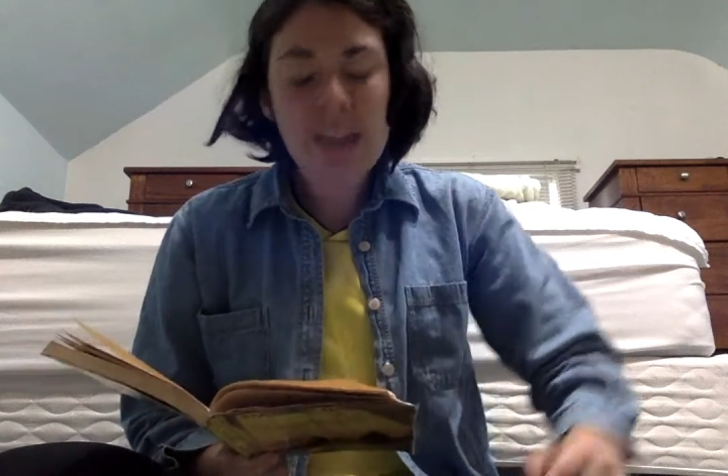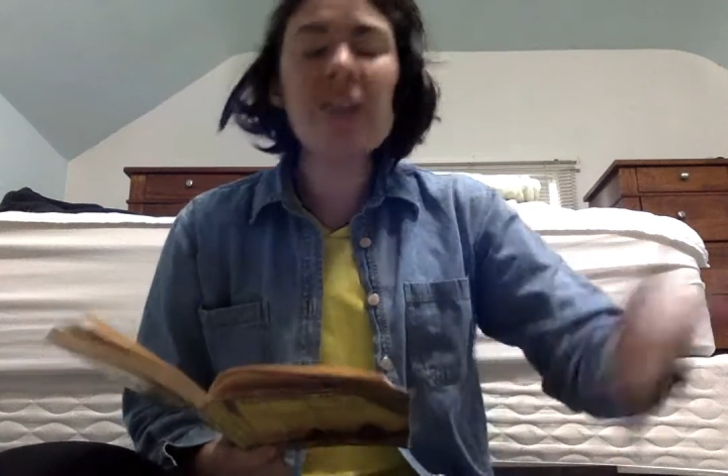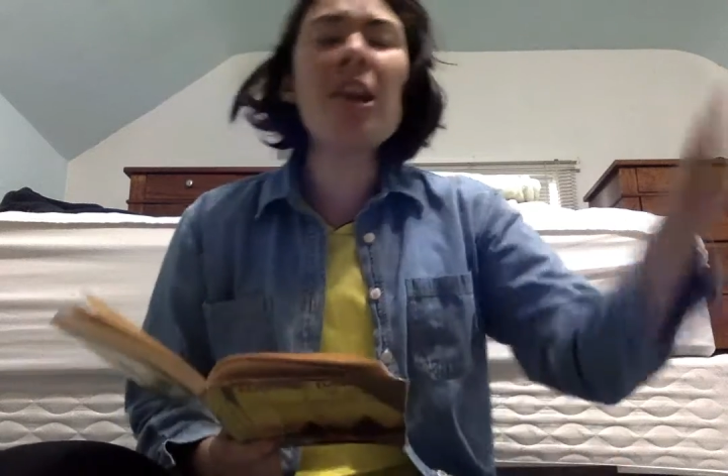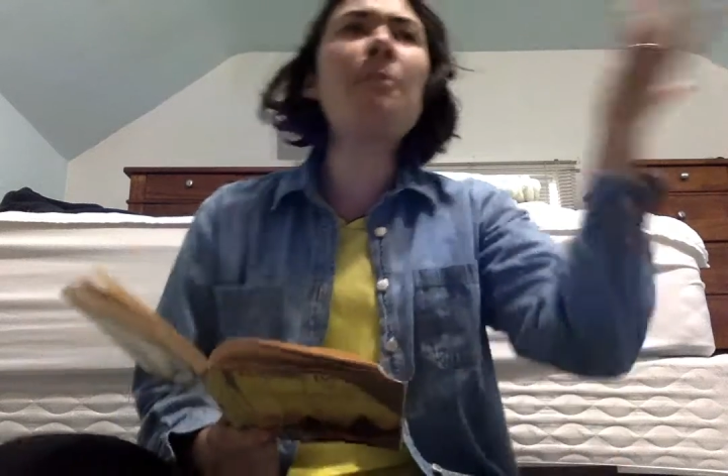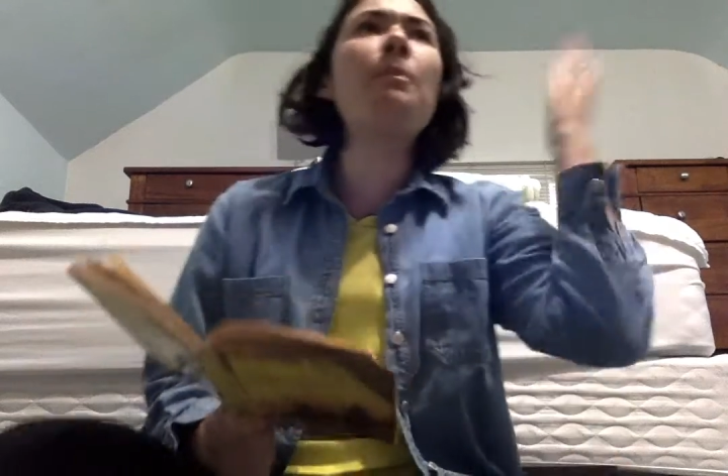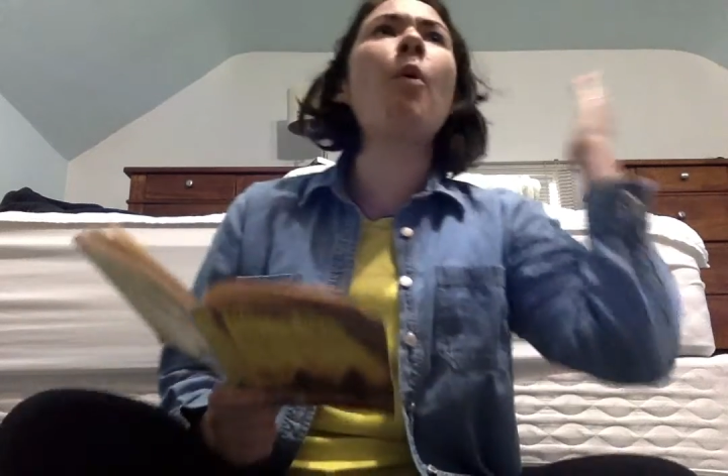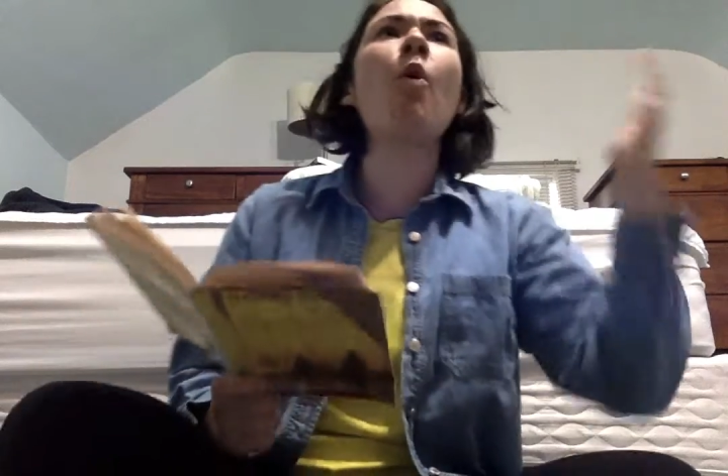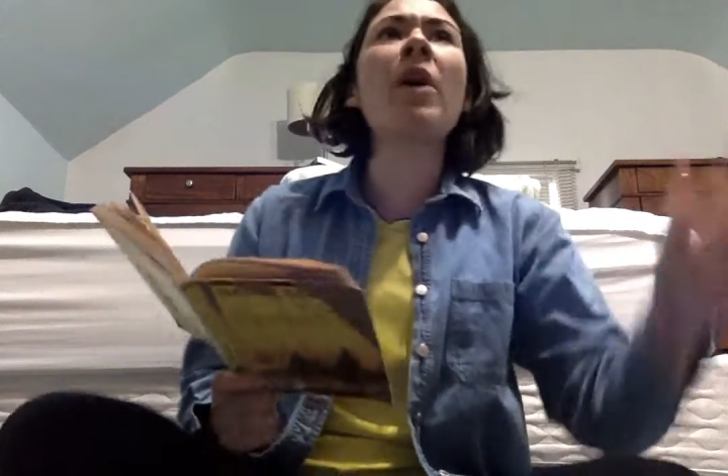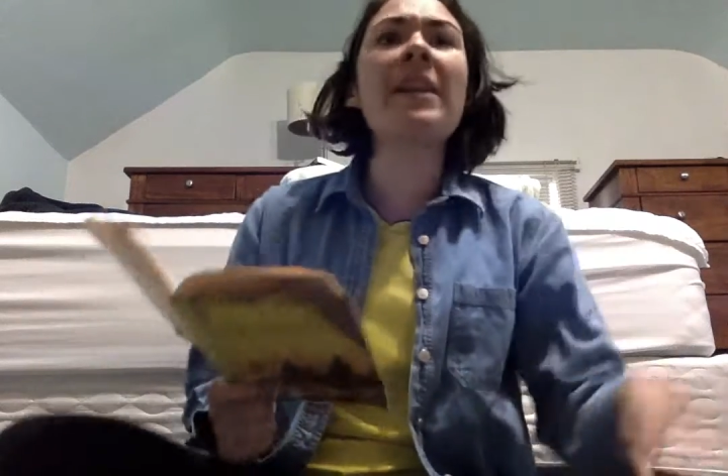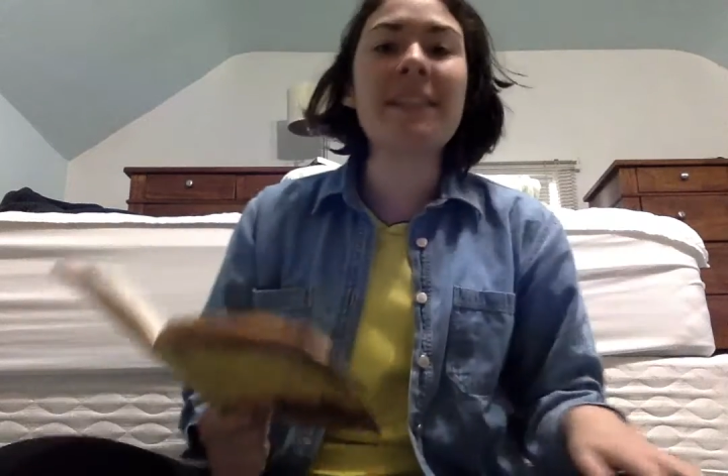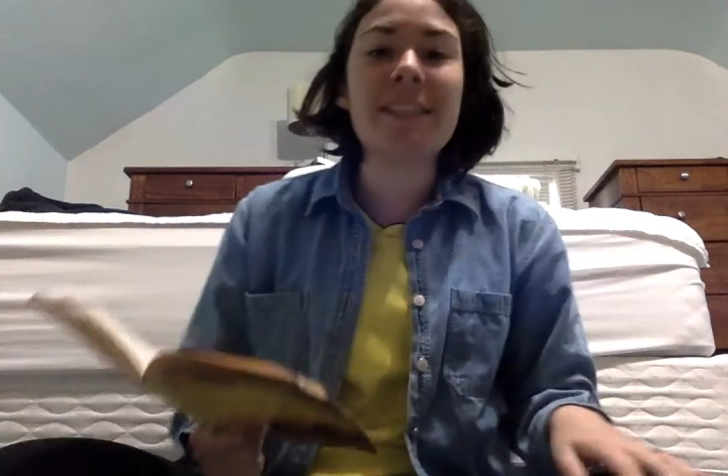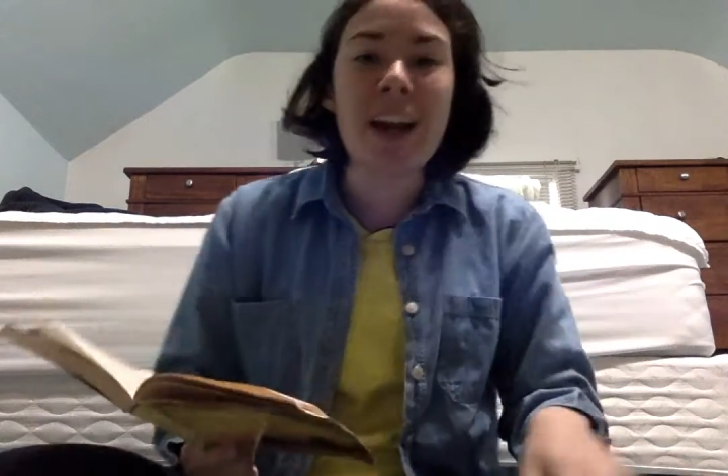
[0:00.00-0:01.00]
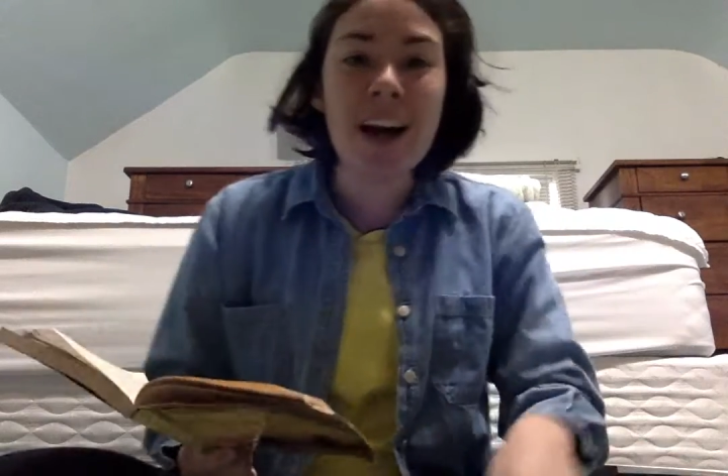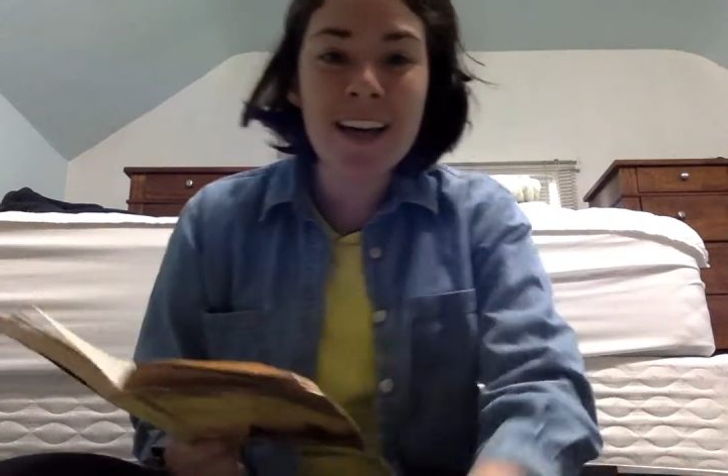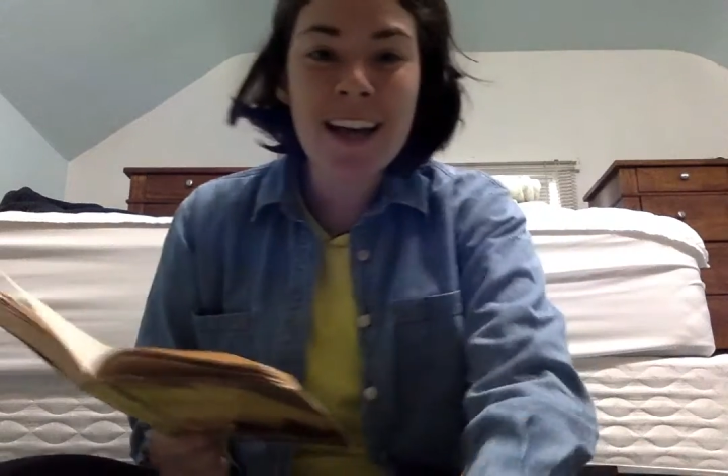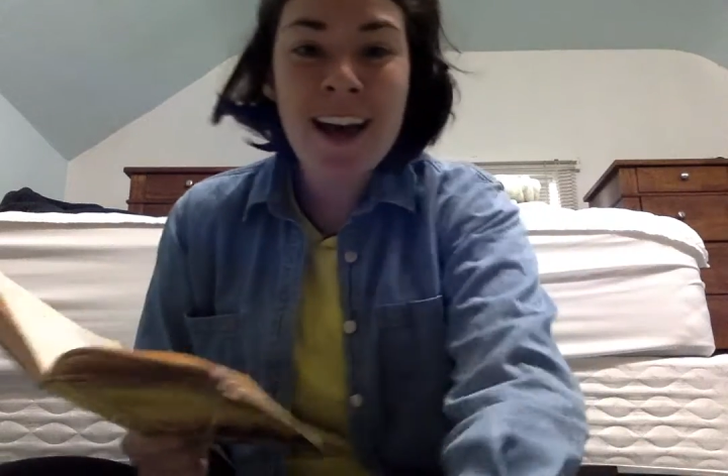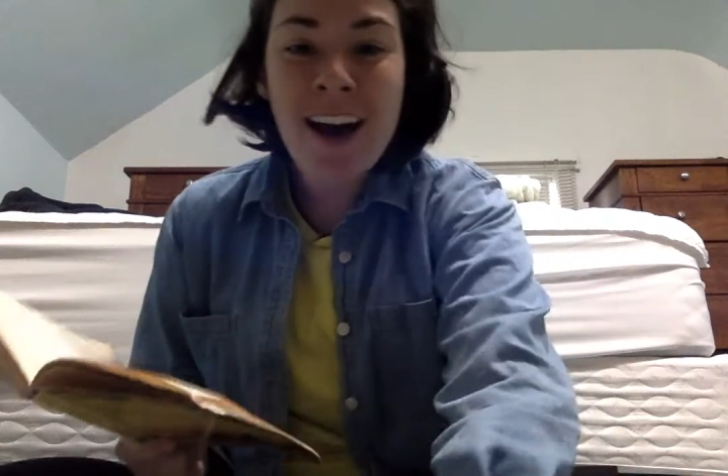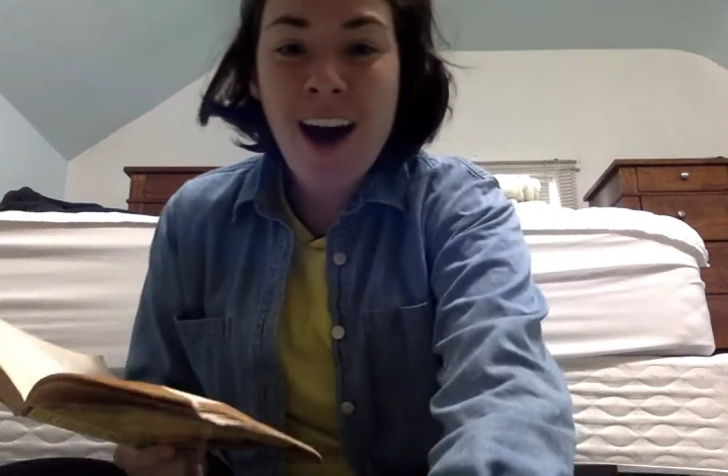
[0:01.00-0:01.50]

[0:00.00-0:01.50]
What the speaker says: "The boys, Tuck.